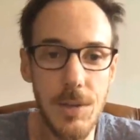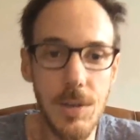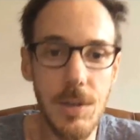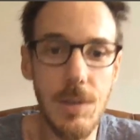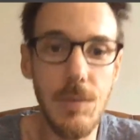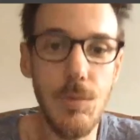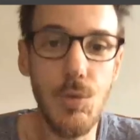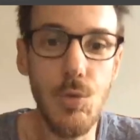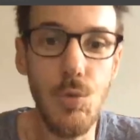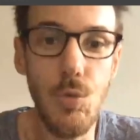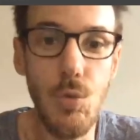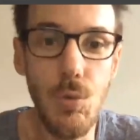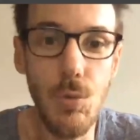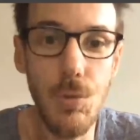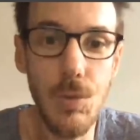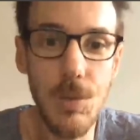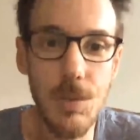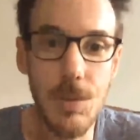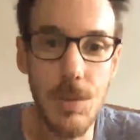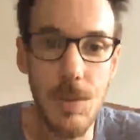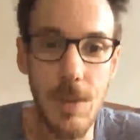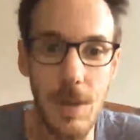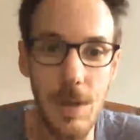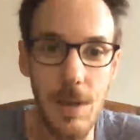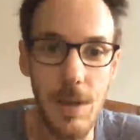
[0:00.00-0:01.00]
even do
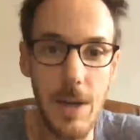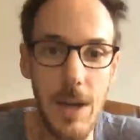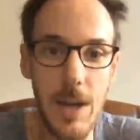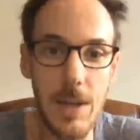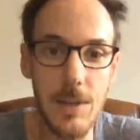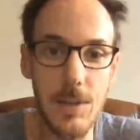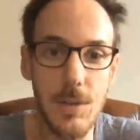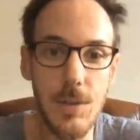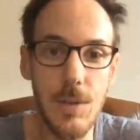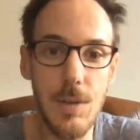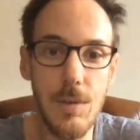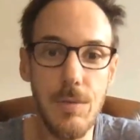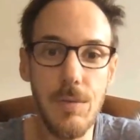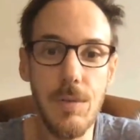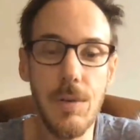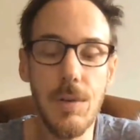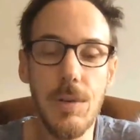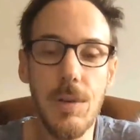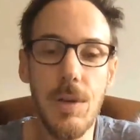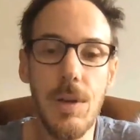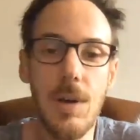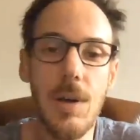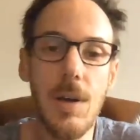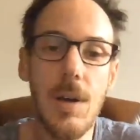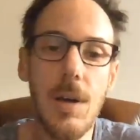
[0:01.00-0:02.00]
at a different
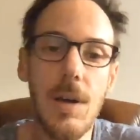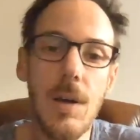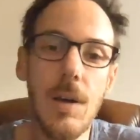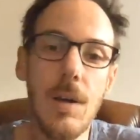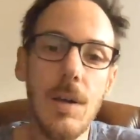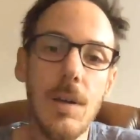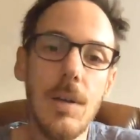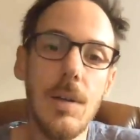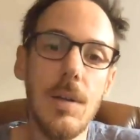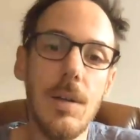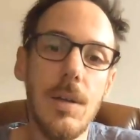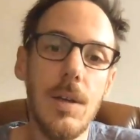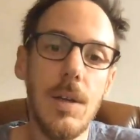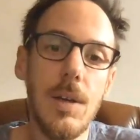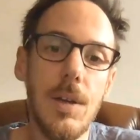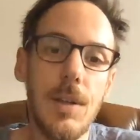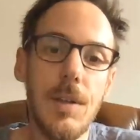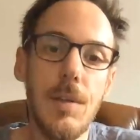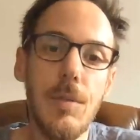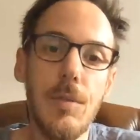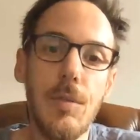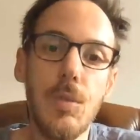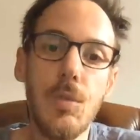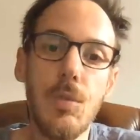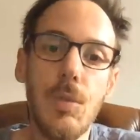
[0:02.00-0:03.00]
in a
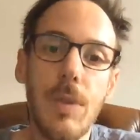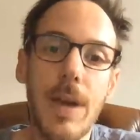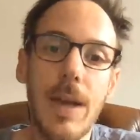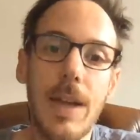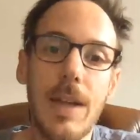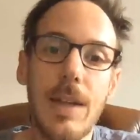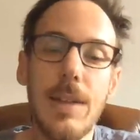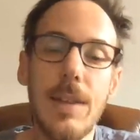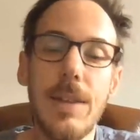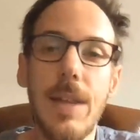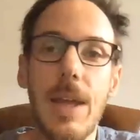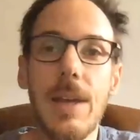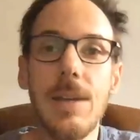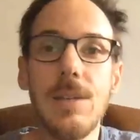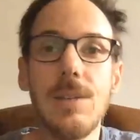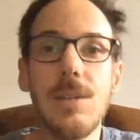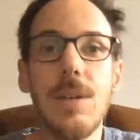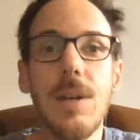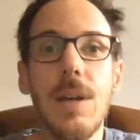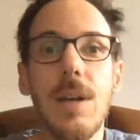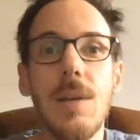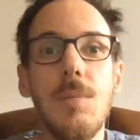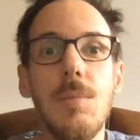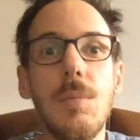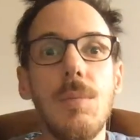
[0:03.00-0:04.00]
different way next
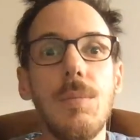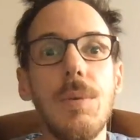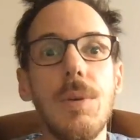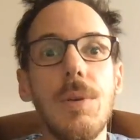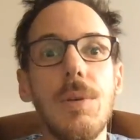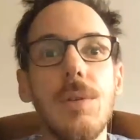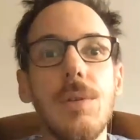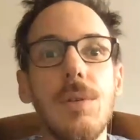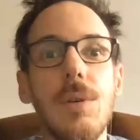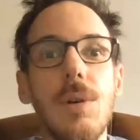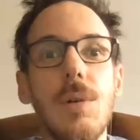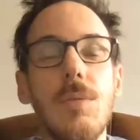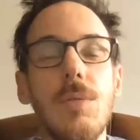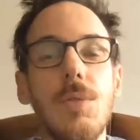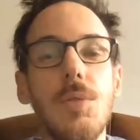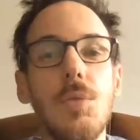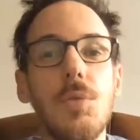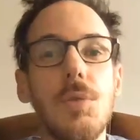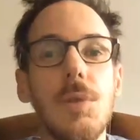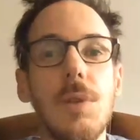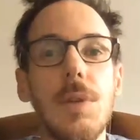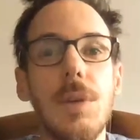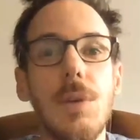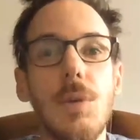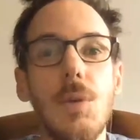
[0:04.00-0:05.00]
time, because
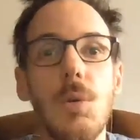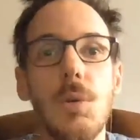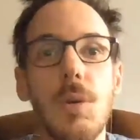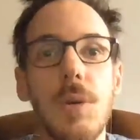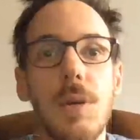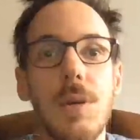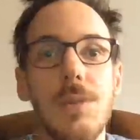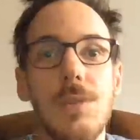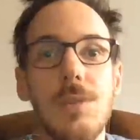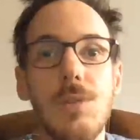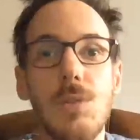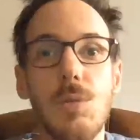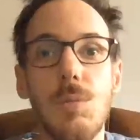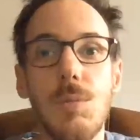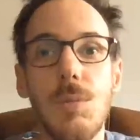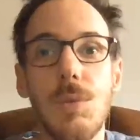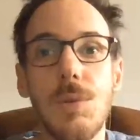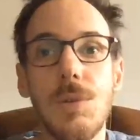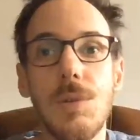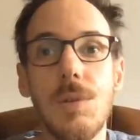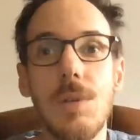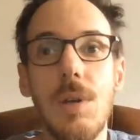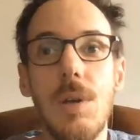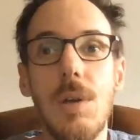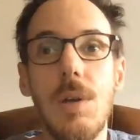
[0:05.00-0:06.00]
obviously all the
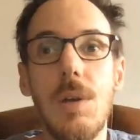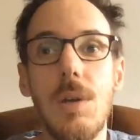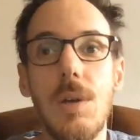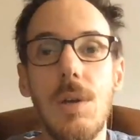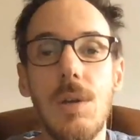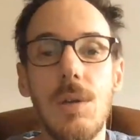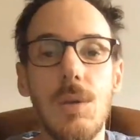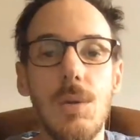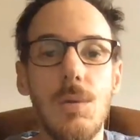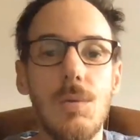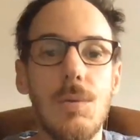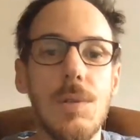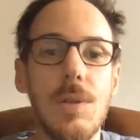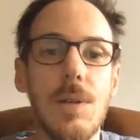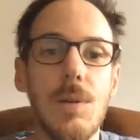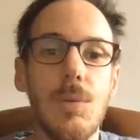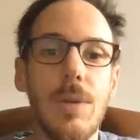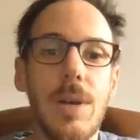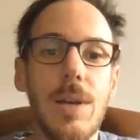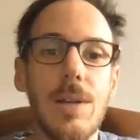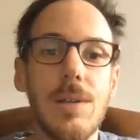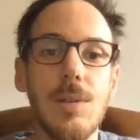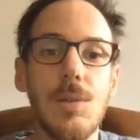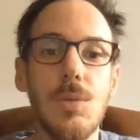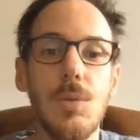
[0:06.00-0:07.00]
instruments don't sound
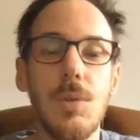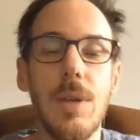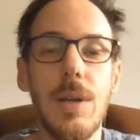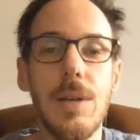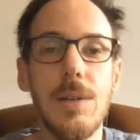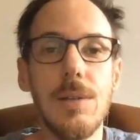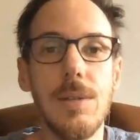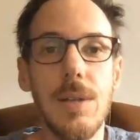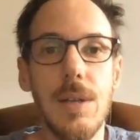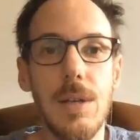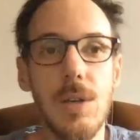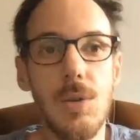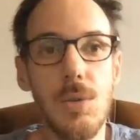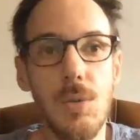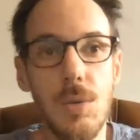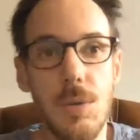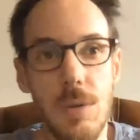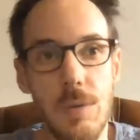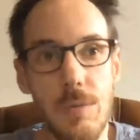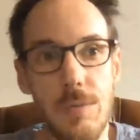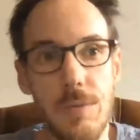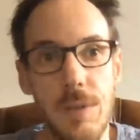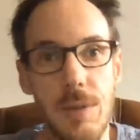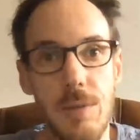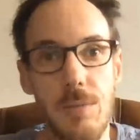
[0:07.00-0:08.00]
as good as they could
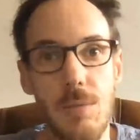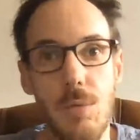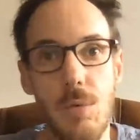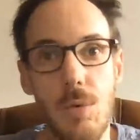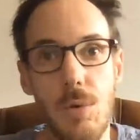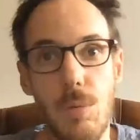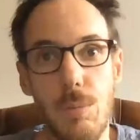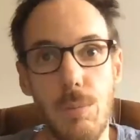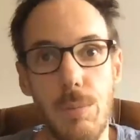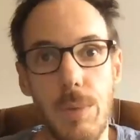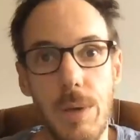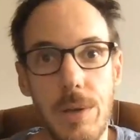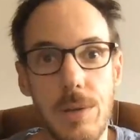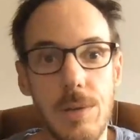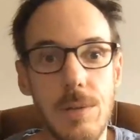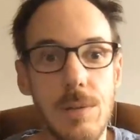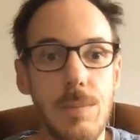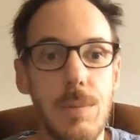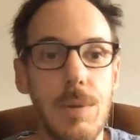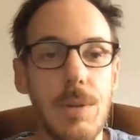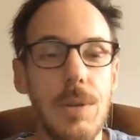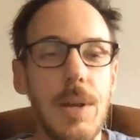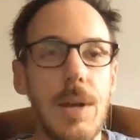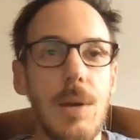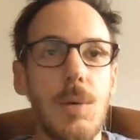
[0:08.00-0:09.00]
if they were mixed,
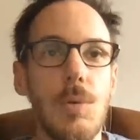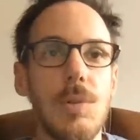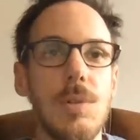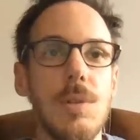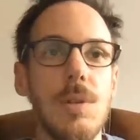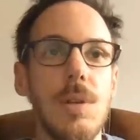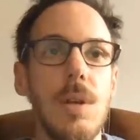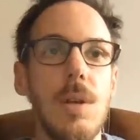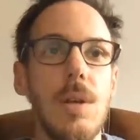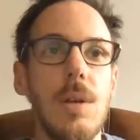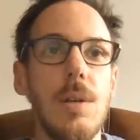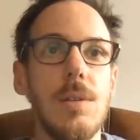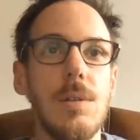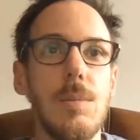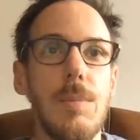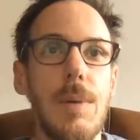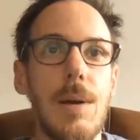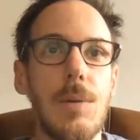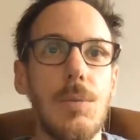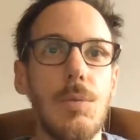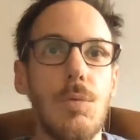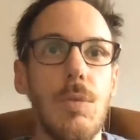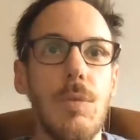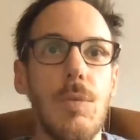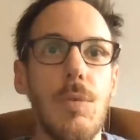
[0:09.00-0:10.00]
but now it's
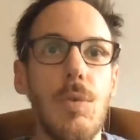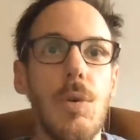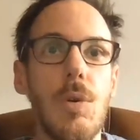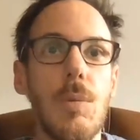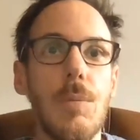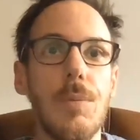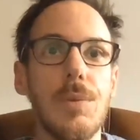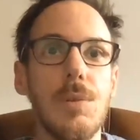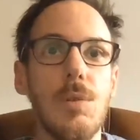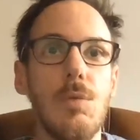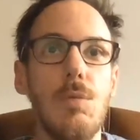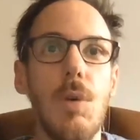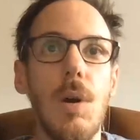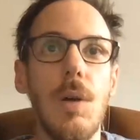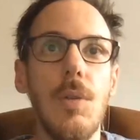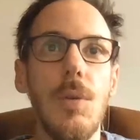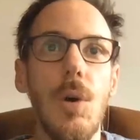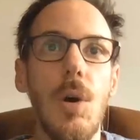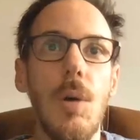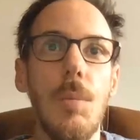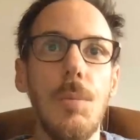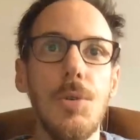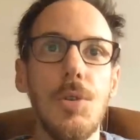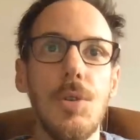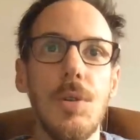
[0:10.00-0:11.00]
about reverb. So one
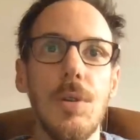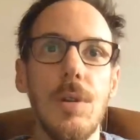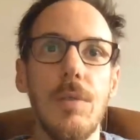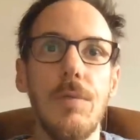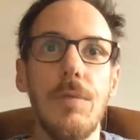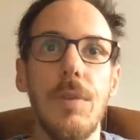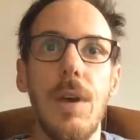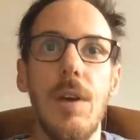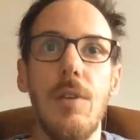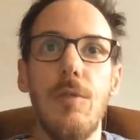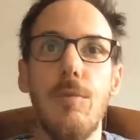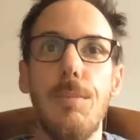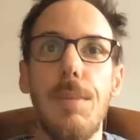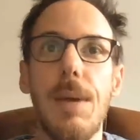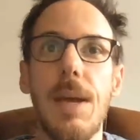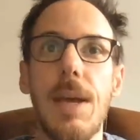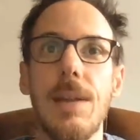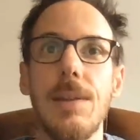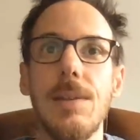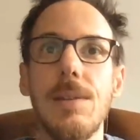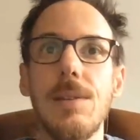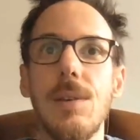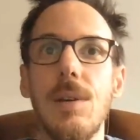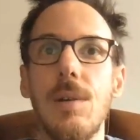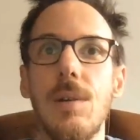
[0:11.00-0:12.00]
option, if you have
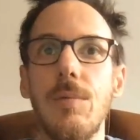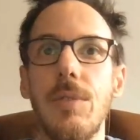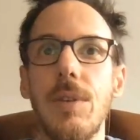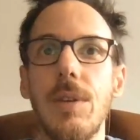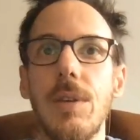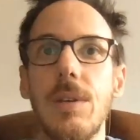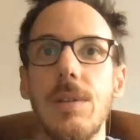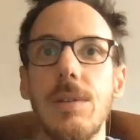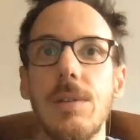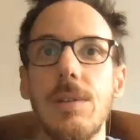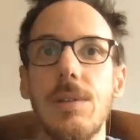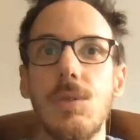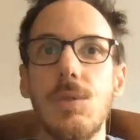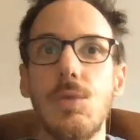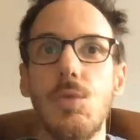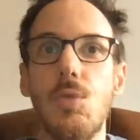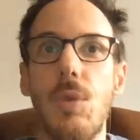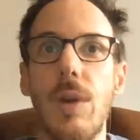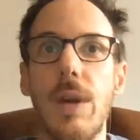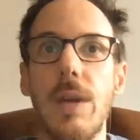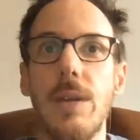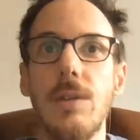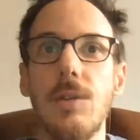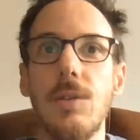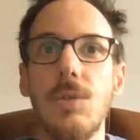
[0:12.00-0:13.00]
panned something
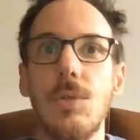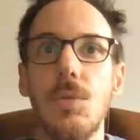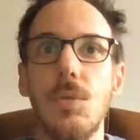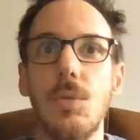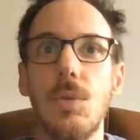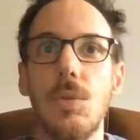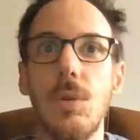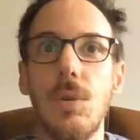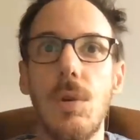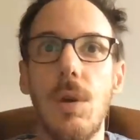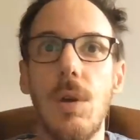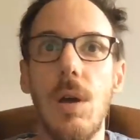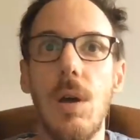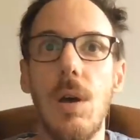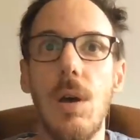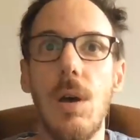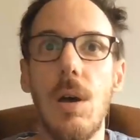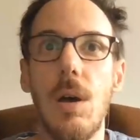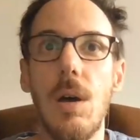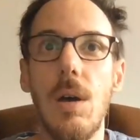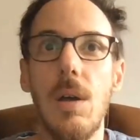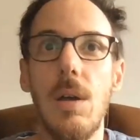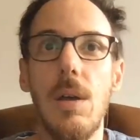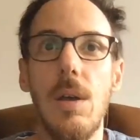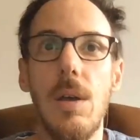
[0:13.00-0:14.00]
straight to
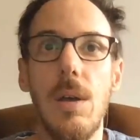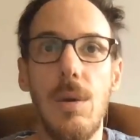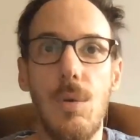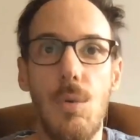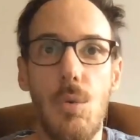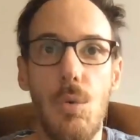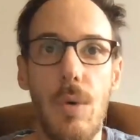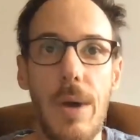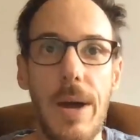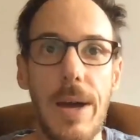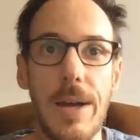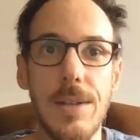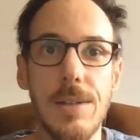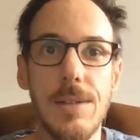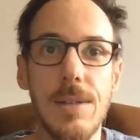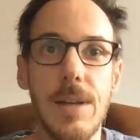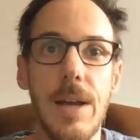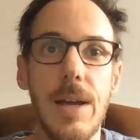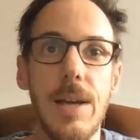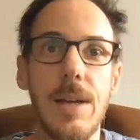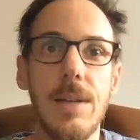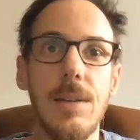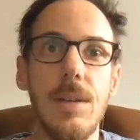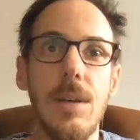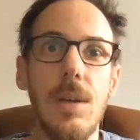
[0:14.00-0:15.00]
the right
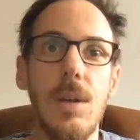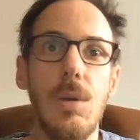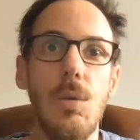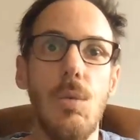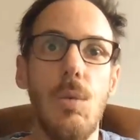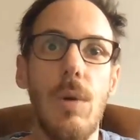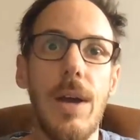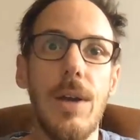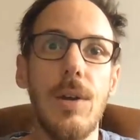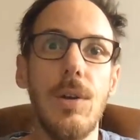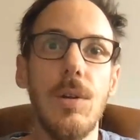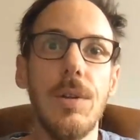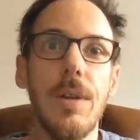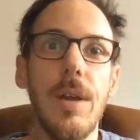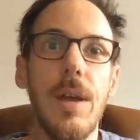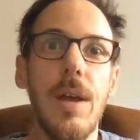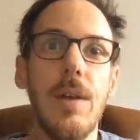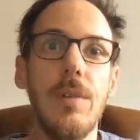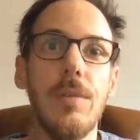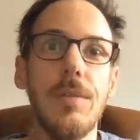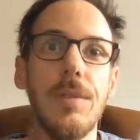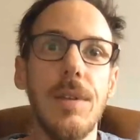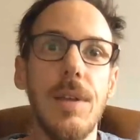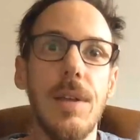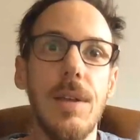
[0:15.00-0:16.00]
side, why not
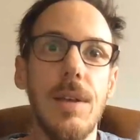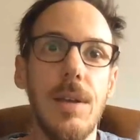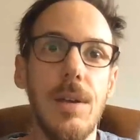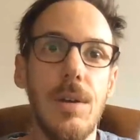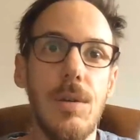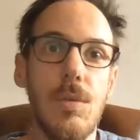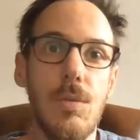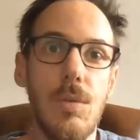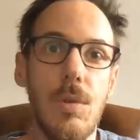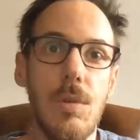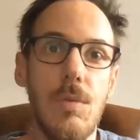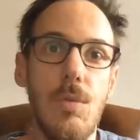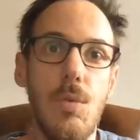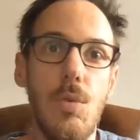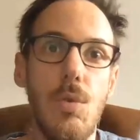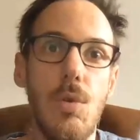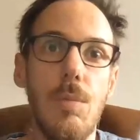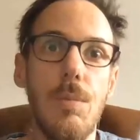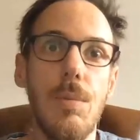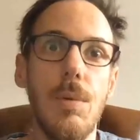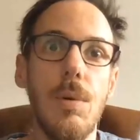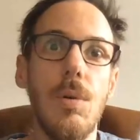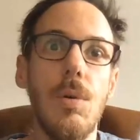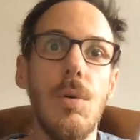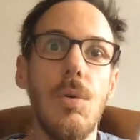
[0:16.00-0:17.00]
have the
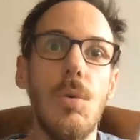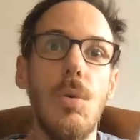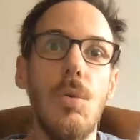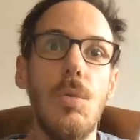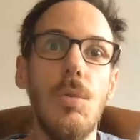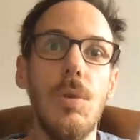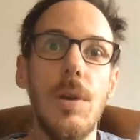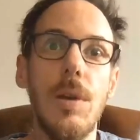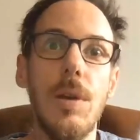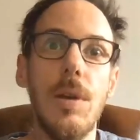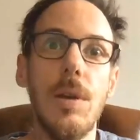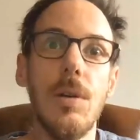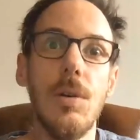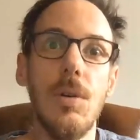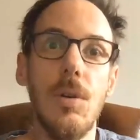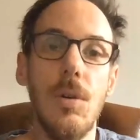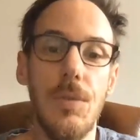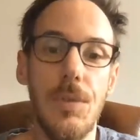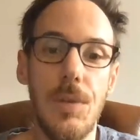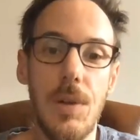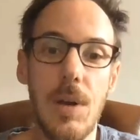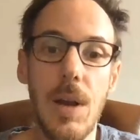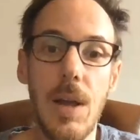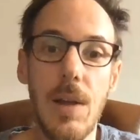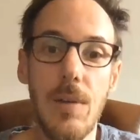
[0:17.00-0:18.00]
reverb only on
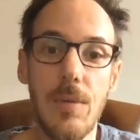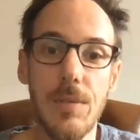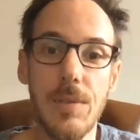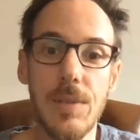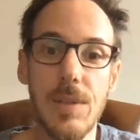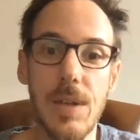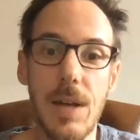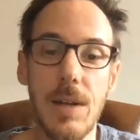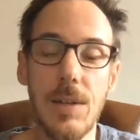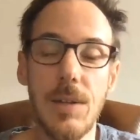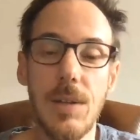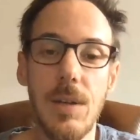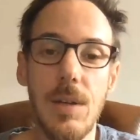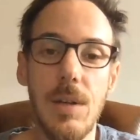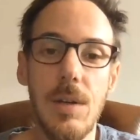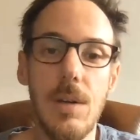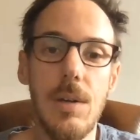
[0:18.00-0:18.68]
the left side?